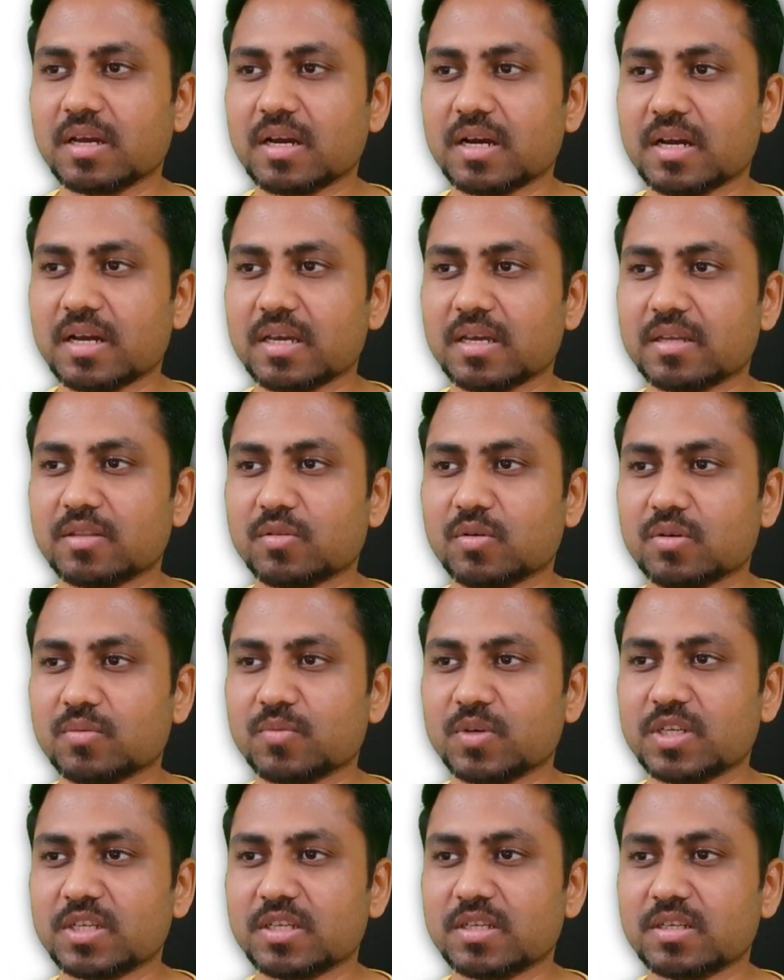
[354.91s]
I
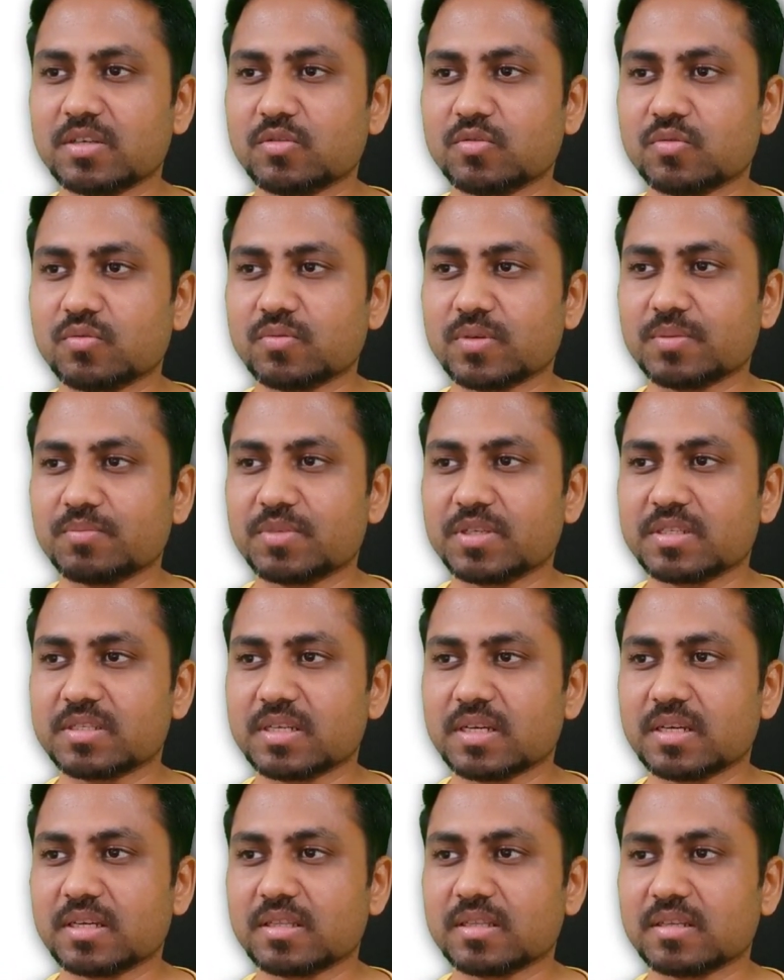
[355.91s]
normally do web
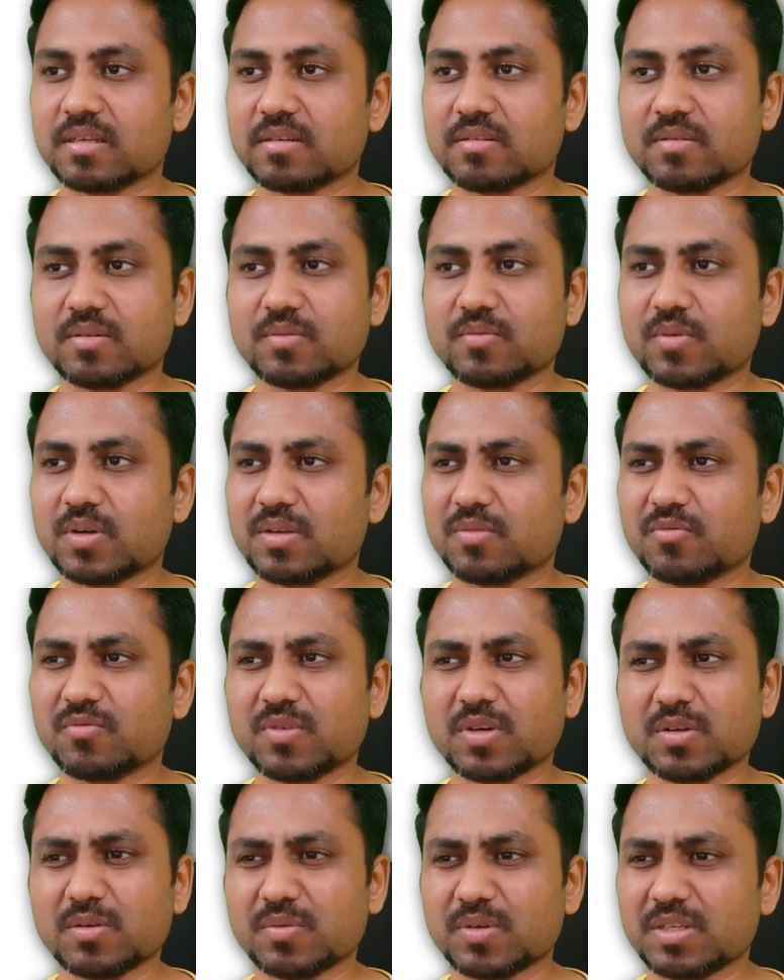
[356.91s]
design,
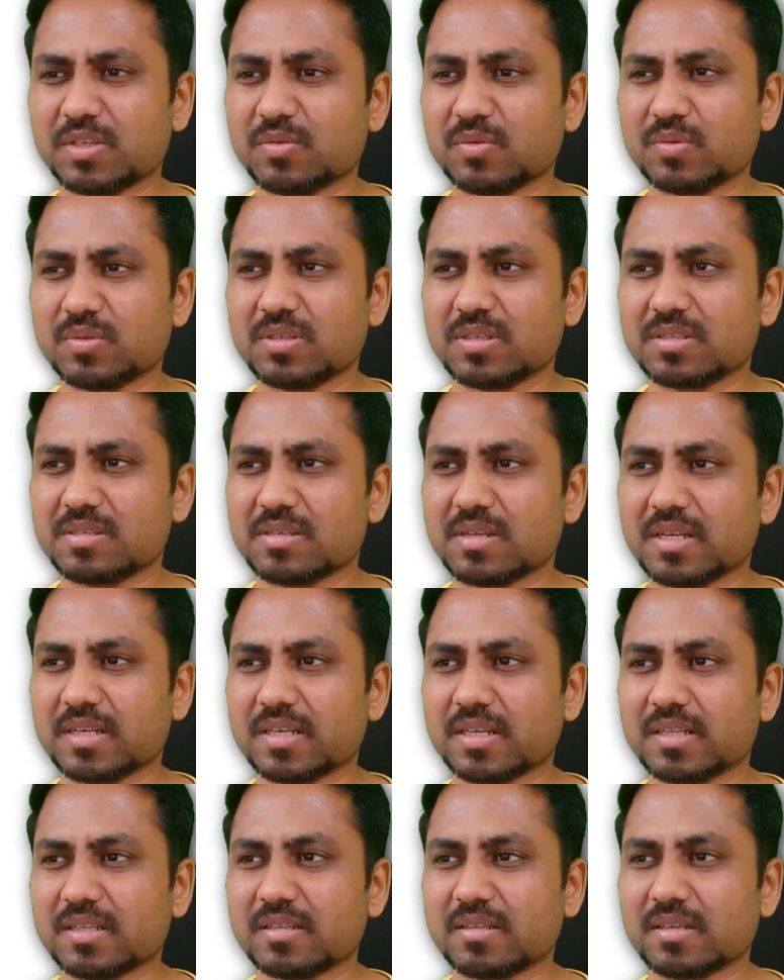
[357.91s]
whatever you just
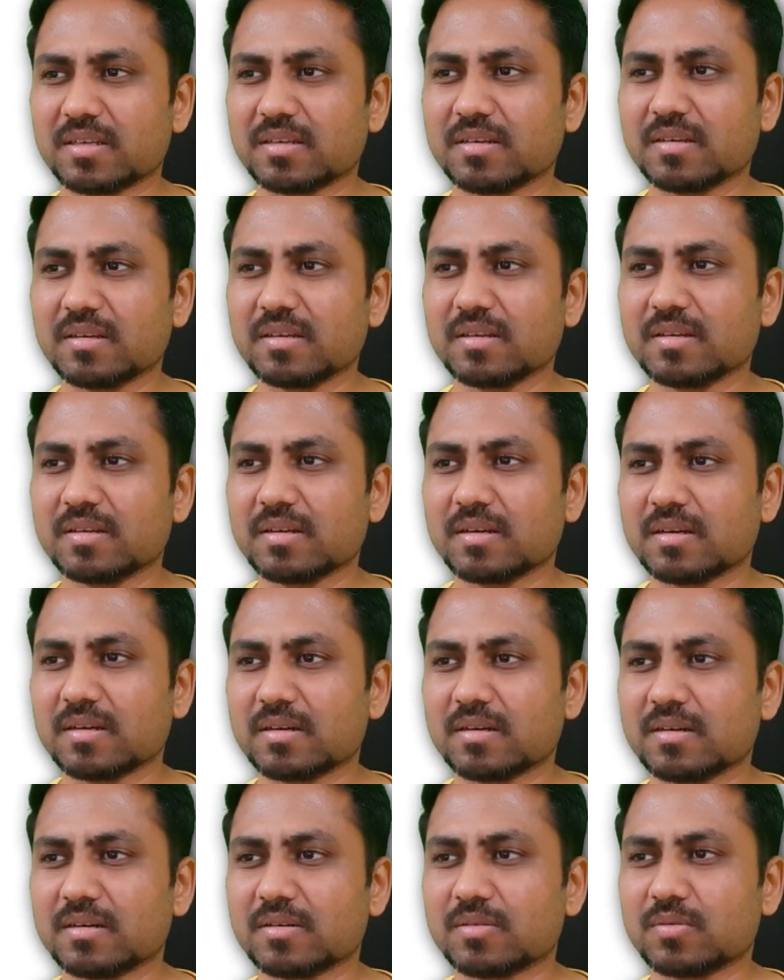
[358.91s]
select anything,
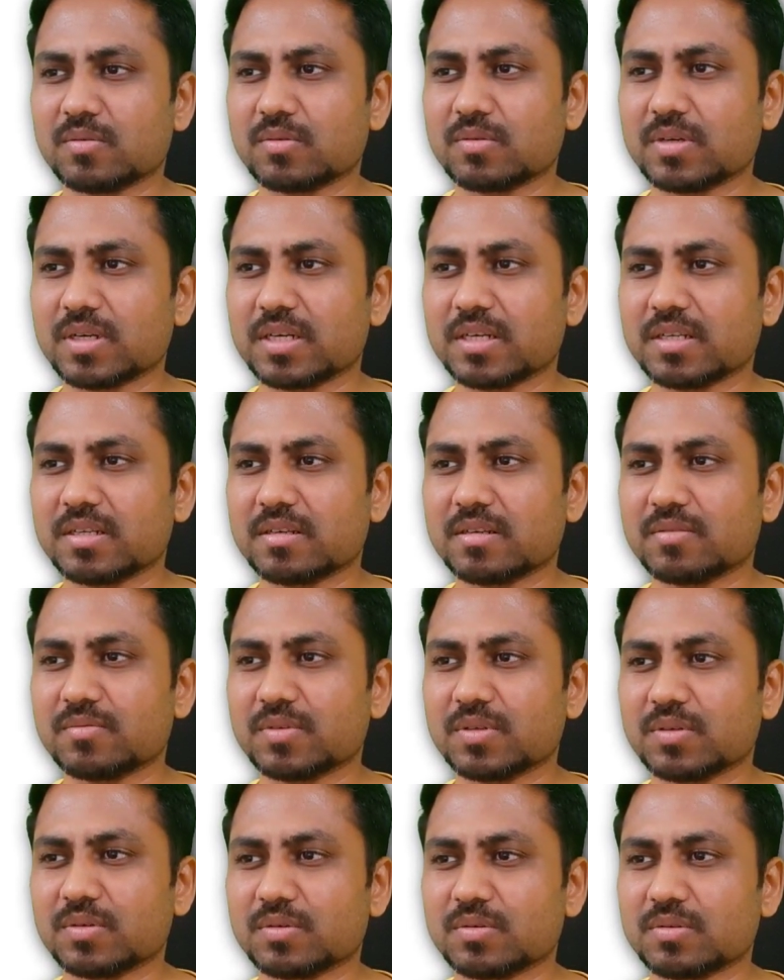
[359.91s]
code writing,
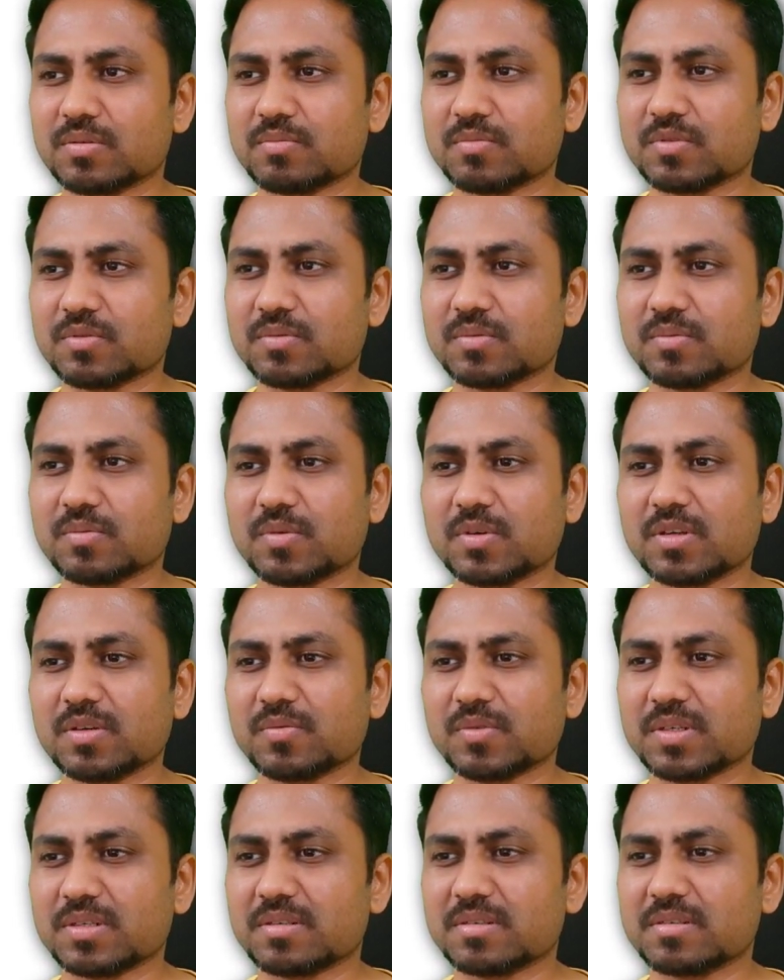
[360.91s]
reviews,
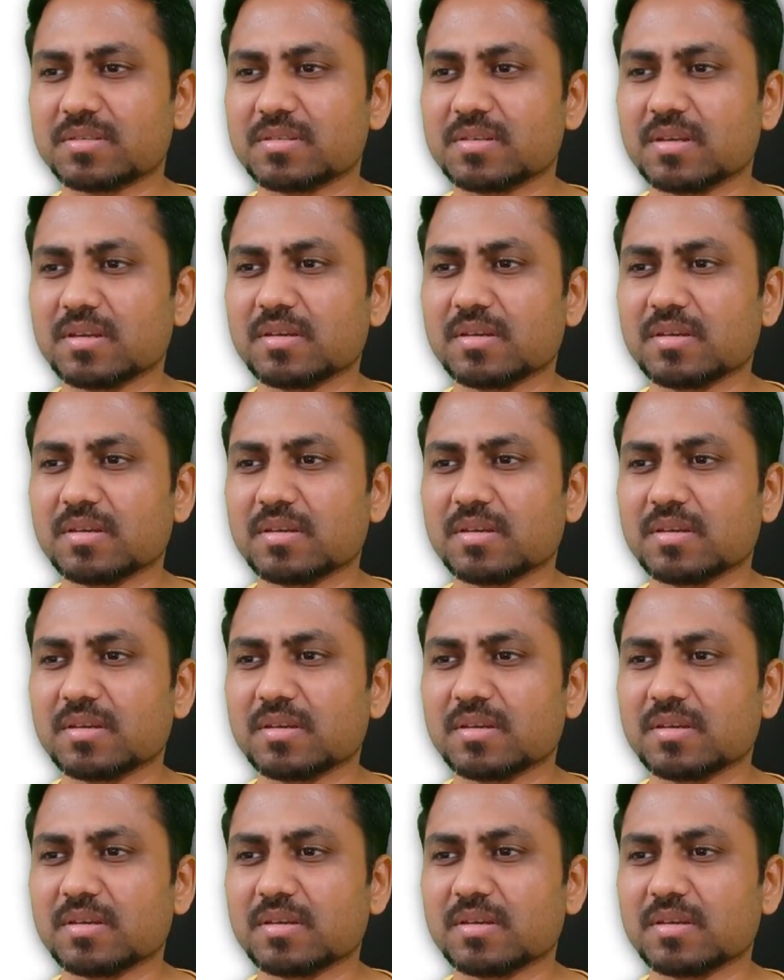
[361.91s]
whatever it is,